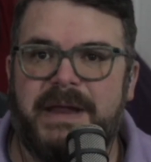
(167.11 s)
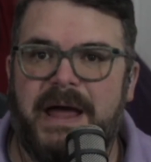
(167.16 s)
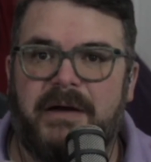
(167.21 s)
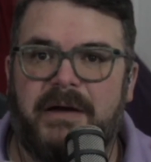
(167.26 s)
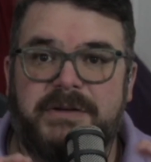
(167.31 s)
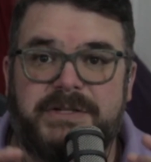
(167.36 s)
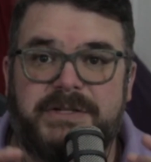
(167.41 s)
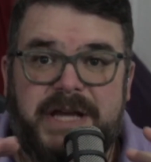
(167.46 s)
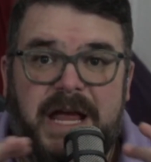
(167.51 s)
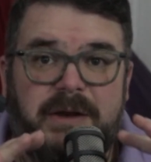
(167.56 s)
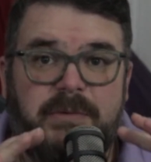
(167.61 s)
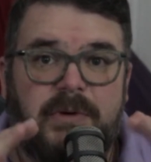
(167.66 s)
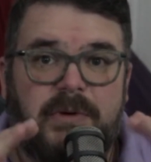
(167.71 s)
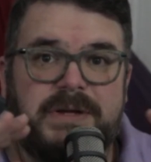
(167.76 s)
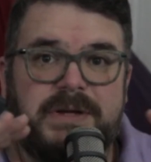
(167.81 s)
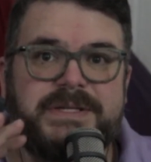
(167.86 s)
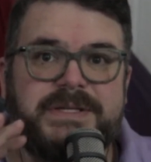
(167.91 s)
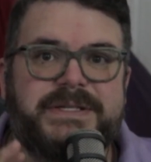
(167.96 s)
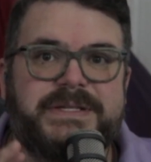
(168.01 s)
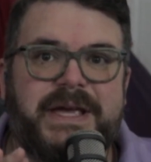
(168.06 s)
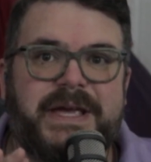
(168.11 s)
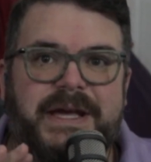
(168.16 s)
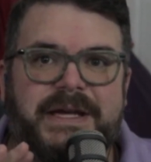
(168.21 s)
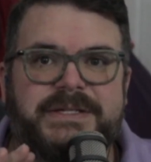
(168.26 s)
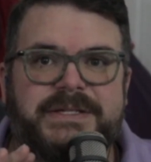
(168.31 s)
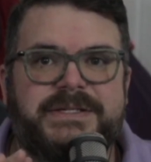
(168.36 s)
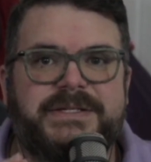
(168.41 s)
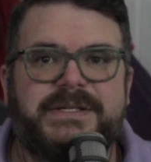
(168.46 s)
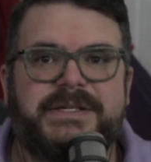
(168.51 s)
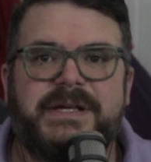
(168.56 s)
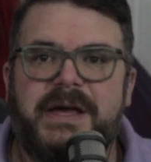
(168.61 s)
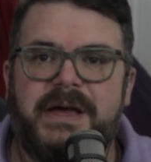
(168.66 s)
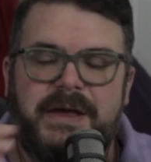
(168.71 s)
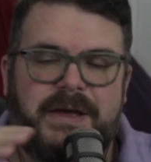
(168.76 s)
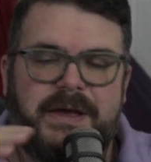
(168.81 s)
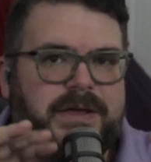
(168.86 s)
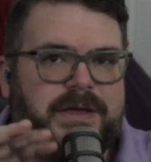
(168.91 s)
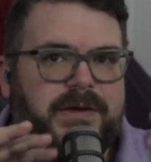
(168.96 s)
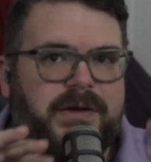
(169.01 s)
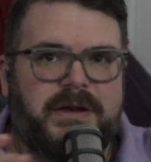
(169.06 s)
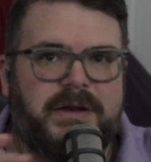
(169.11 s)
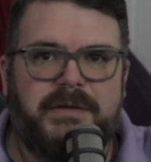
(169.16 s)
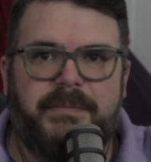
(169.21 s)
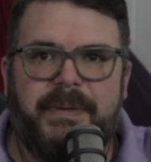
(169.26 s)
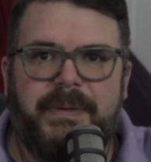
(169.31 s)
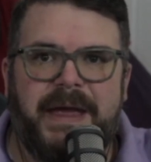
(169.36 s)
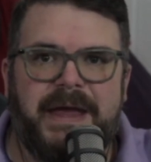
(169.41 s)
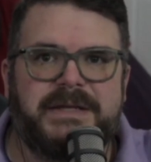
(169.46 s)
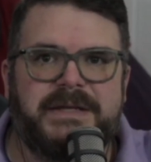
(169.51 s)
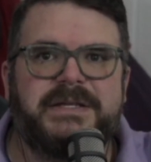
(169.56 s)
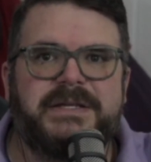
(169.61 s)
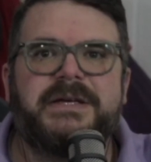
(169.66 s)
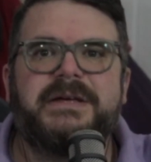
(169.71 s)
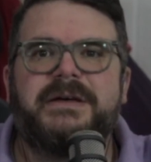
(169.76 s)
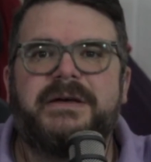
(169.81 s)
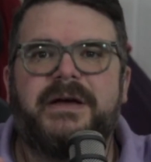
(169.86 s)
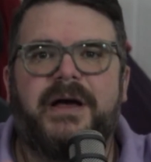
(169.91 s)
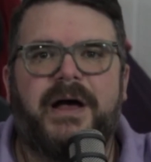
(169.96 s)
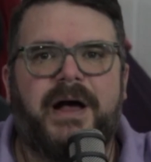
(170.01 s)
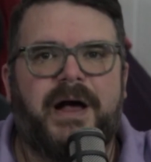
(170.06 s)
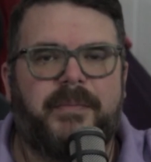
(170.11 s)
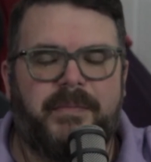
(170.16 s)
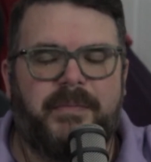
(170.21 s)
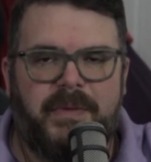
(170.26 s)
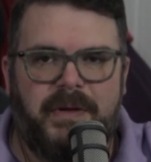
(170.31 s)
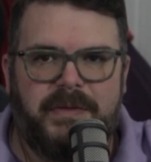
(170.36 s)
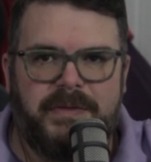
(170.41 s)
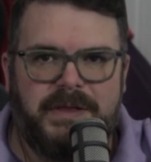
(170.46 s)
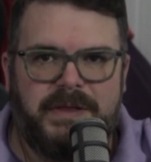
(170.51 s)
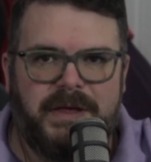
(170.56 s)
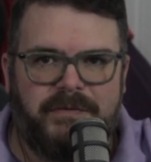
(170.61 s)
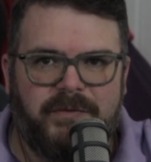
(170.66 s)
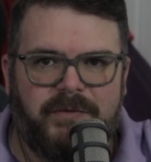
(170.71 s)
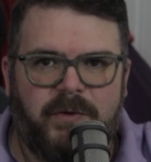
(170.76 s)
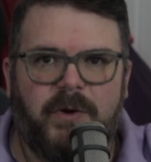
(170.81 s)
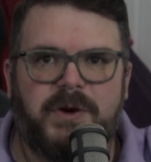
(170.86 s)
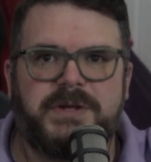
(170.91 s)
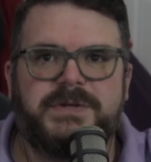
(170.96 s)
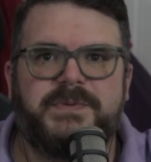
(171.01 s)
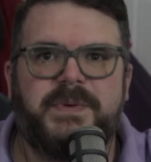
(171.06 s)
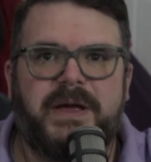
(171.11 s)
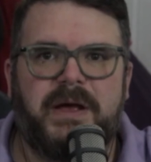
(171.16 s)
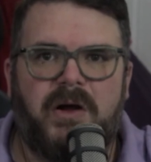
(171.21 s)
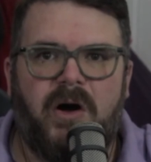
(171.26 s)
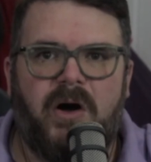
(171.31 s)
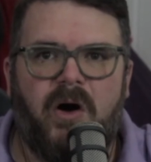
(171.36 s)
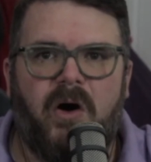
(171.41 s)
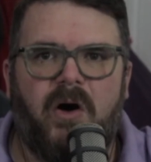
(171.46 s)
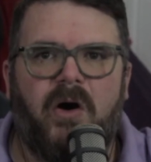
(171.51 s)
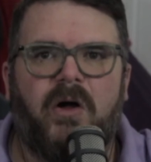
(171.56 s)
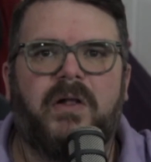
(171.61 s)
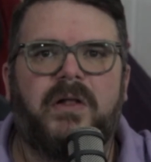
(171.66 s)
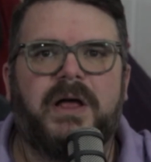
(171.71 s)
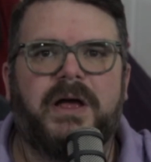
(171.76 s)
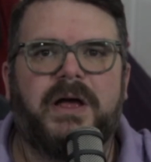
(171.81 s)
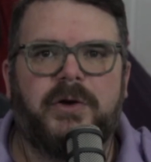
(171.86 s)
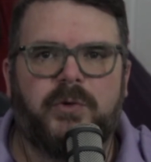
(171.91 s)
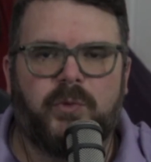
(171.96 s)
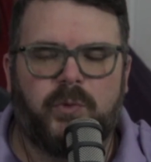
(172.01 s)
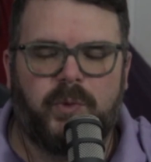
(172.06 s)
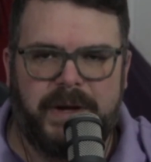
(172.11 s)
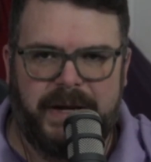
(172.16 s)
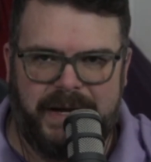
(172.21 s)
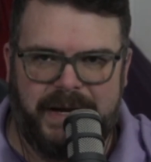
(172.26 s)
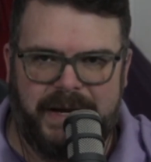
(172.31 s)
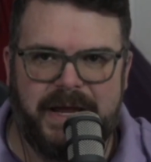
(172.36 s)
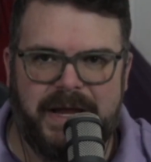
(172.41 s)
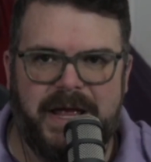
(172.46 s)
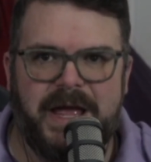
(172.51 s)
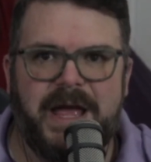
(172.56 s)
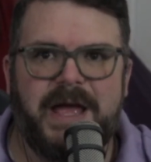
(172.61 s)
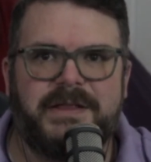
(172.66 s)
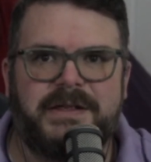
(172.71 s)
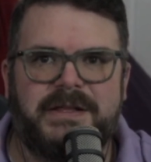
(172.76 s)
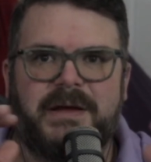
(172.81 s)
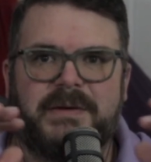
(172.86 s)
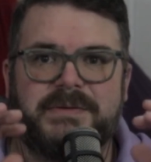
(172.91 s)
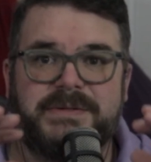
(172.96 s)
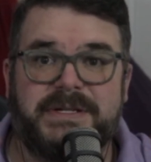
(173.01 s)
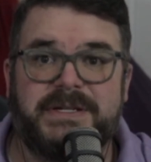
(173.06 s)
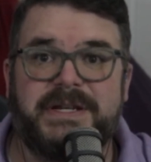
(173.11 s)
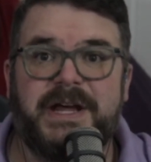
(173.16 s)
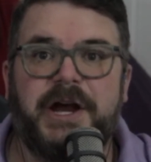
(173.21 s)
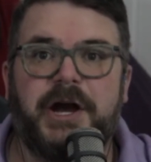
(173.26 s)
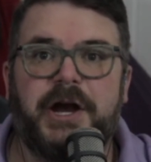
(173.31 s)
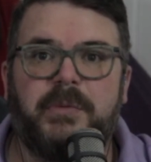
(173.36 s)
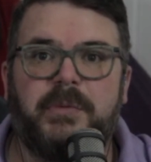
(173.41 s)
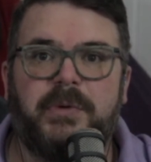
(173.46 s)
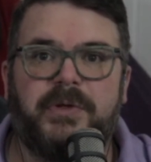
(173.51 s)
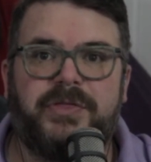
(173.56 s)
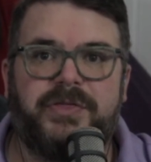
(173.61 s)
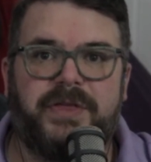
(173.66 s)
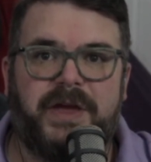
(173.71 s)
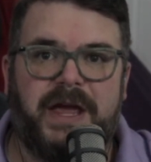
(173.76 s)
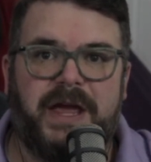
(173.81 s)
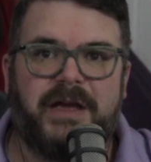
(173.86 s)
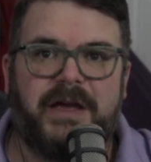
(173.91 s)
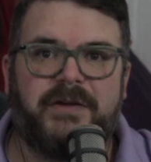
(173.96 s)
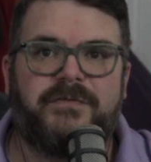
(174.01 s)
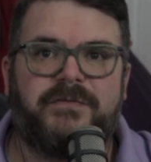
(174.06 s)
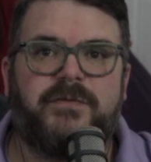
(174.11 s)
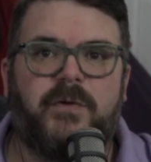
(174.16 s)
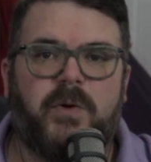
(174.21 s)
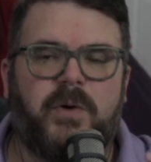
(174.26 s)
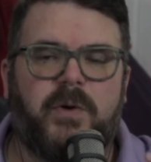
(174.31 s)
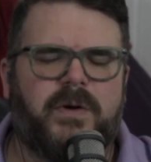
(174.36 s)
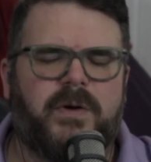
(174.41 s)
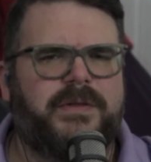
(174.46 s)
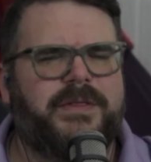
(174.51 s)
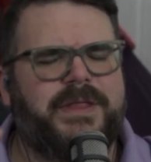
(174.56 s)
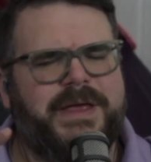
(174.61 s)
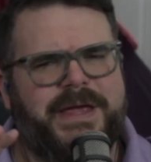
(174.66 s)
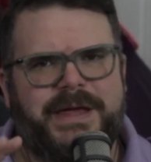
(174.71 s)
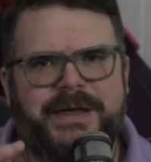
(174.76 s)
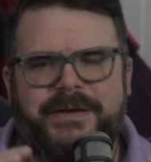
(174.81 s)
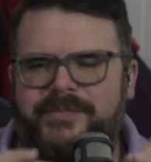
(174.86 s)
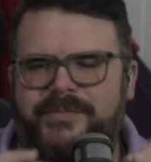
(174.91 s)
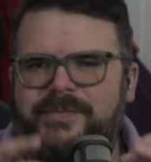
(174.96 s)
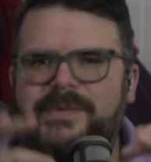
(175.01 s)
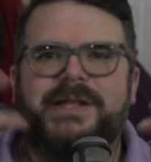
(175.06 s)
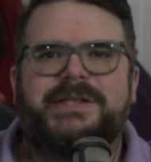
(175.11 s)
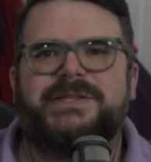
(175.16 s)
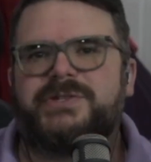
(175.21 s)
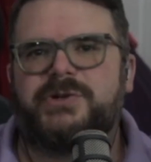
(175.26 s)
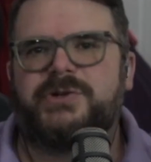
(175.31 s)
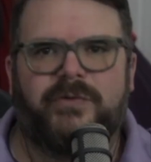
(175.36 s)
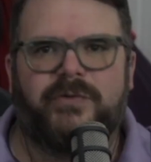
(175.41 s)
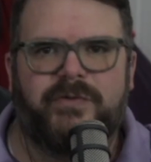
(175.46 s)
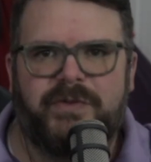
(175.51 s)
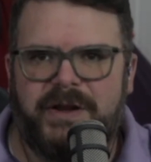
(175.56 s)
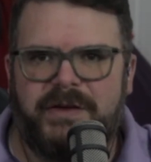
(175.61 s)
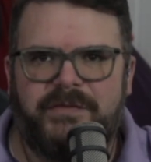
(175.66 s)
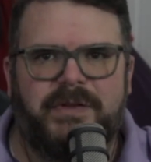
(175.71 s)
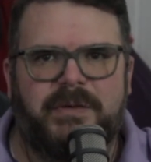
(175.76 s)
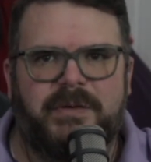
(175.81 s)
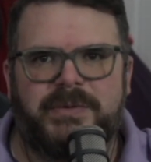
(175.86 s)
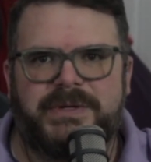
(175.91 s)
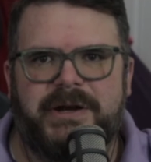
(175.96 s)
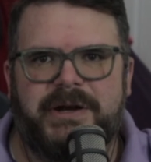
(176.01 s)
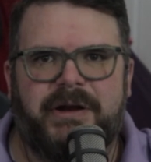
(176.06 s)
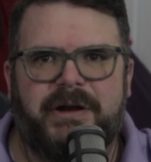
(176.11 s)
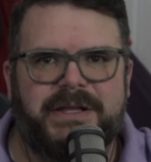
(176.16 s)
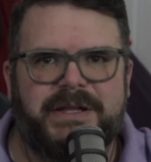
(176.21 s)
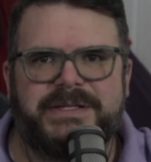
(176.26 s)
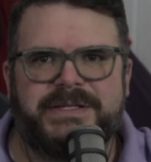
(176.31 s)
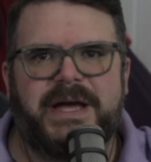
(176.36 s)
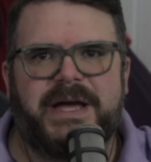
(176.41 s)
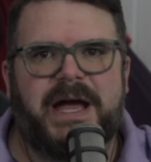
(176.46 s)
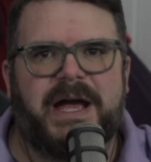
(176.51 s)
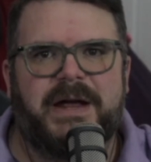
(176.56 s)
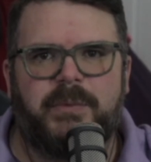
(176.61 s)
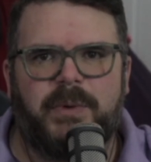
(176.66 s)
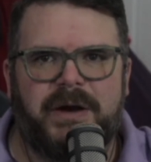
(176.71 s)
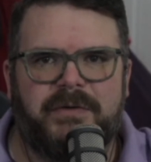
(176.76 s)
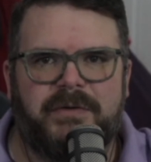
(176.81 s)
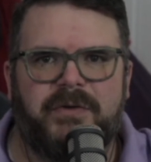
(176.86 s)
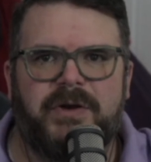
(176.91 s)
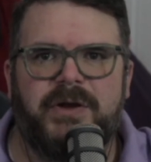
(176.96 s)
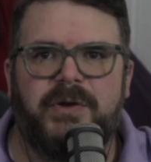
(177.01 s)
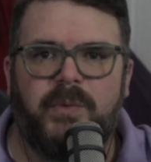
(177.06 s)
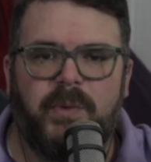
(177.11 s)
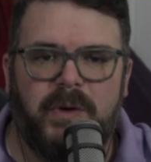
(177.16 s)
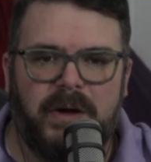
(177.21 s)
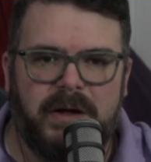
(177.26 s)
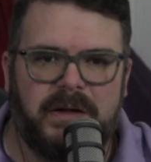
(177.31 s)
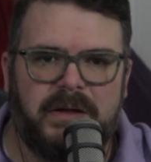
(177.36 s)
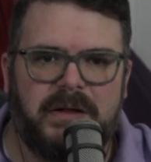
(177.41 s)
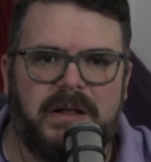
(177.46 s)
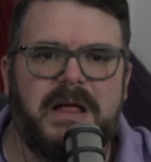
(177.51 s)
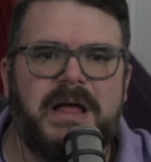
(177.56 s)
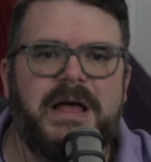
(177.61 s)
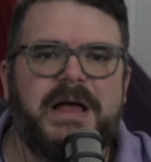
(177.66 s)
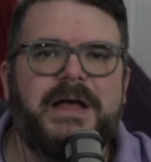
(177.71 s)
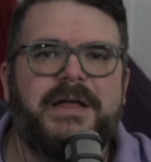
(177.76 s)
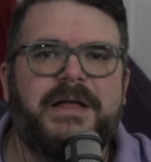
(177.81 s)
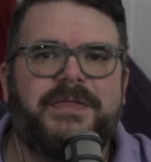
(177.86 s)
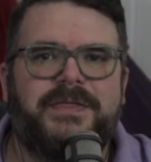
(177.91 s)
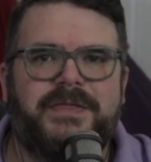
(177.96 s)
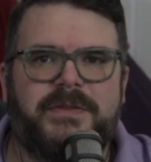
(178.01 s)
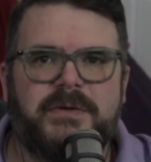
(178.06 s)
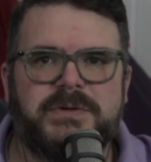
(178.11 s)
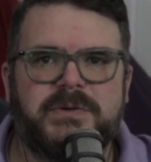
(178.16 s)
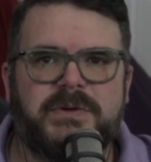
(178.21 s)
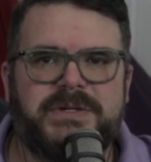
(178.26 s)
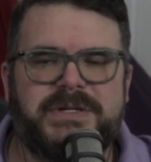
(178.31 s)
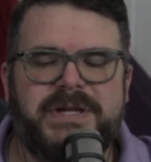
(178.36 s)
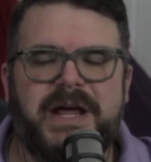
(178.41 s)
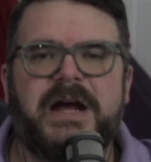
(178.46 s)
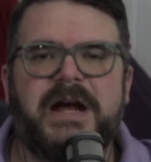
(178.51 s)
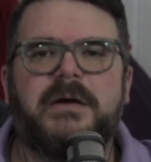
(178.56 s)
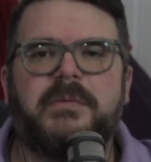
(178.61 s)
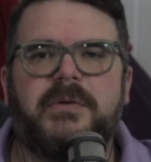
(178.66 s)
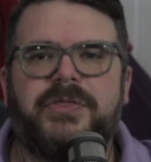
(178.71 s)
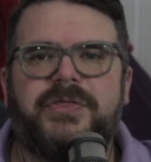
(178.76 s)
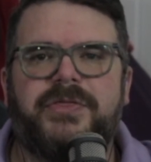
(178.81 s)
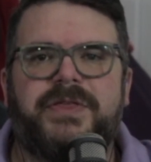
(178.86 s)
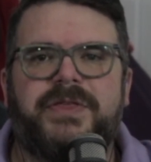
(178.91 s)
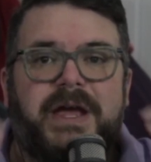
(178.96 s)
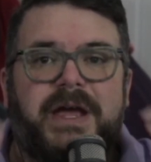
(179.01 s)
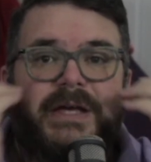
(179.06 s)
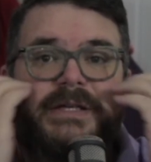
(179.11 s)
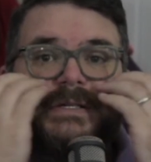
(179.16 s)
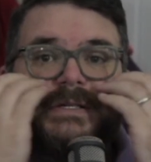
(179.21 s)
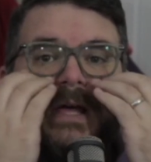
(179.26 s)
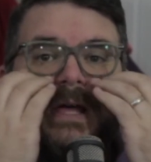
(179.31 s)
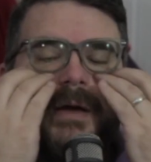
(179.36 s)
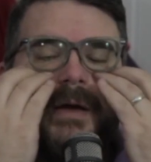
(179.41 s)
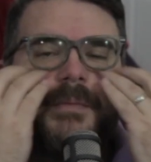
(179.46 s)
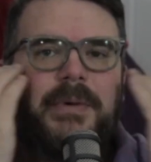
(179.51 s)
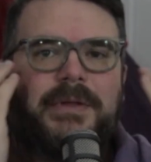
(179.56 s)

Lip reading: Now, January 6th, you can debate. Of course, we can all agree that was a terrible thing for the conservative, libertarian side, whatever you will. Those are terrible things.